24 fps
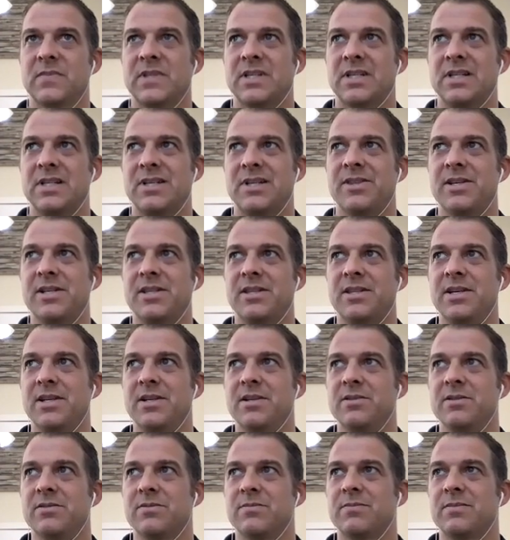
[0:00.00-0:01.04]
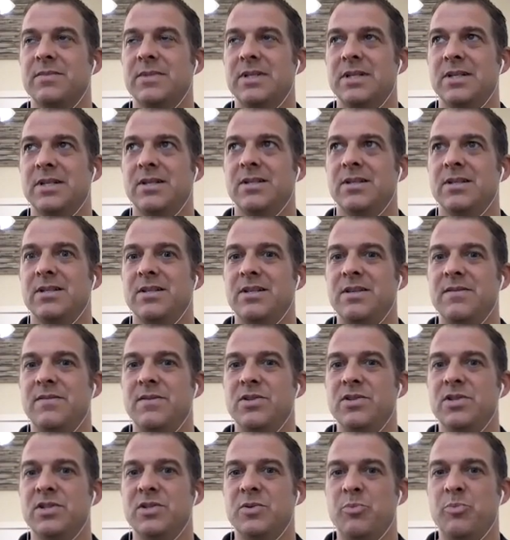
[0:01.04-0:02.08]
I think that
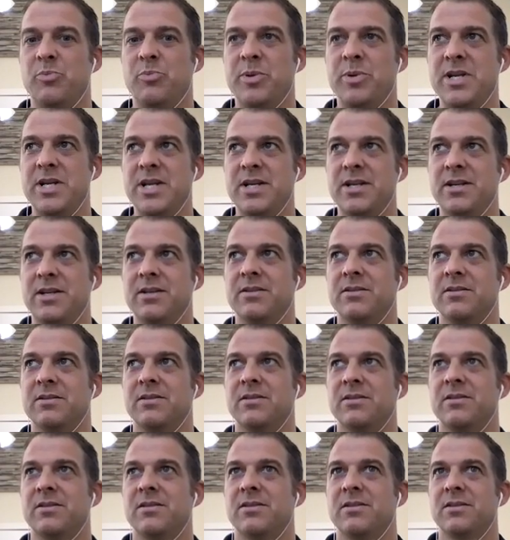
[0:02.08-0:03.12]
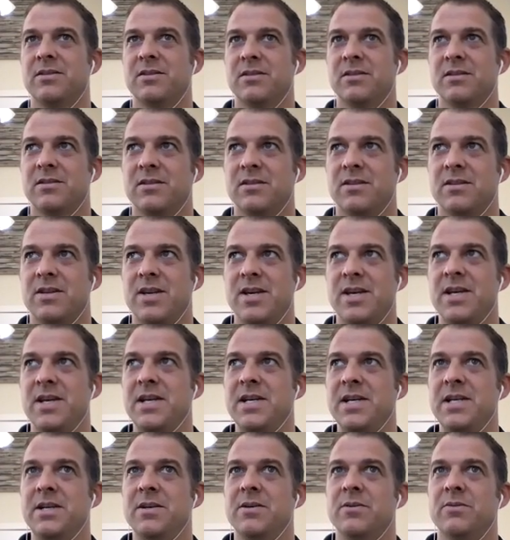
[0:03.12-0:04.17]
even just being
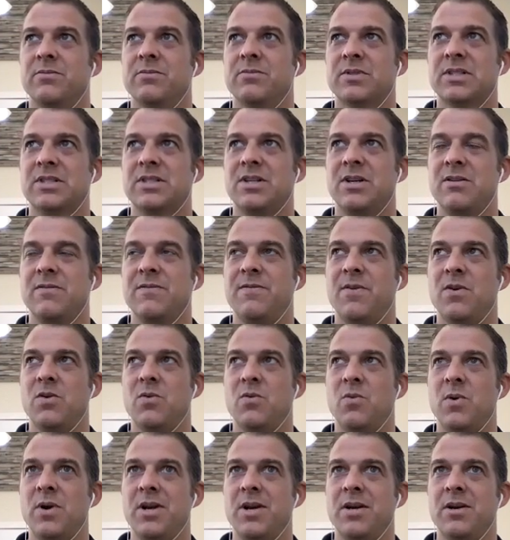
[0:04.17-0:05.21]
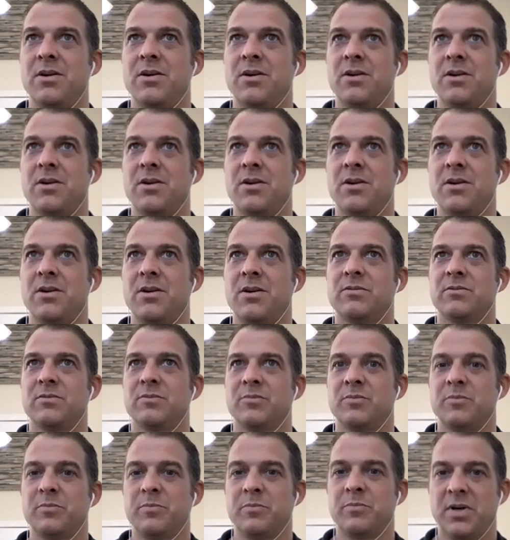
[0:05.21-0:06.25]
a self-aware
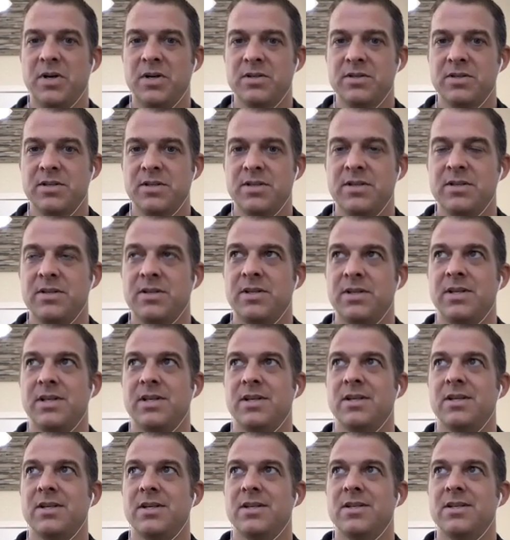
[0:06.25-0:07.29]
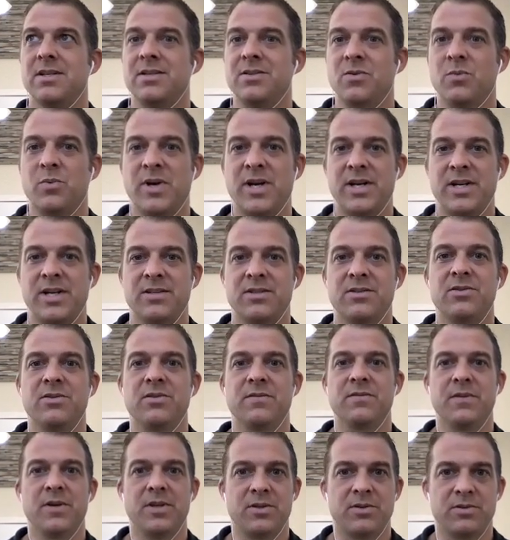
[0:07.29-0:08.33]
person is a way to serve
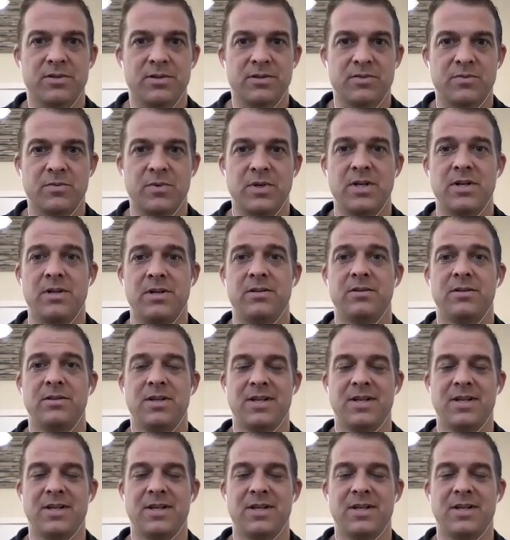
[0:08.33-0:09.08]
others as well.